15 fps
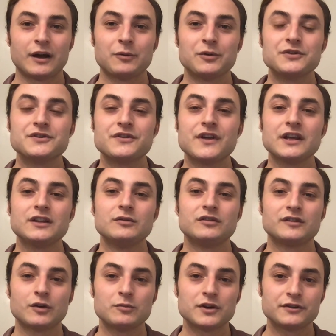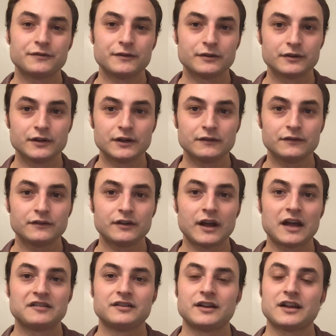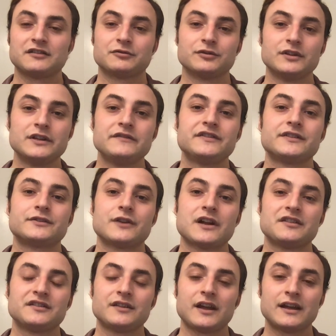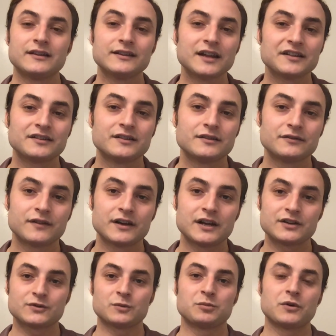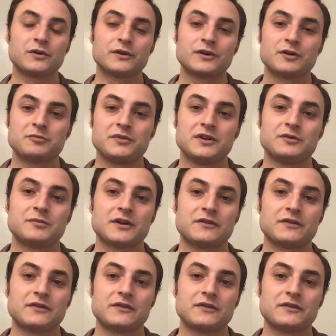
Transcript: I want to thank you so much for your gift as it has relieved stress and lessened the financial burden on me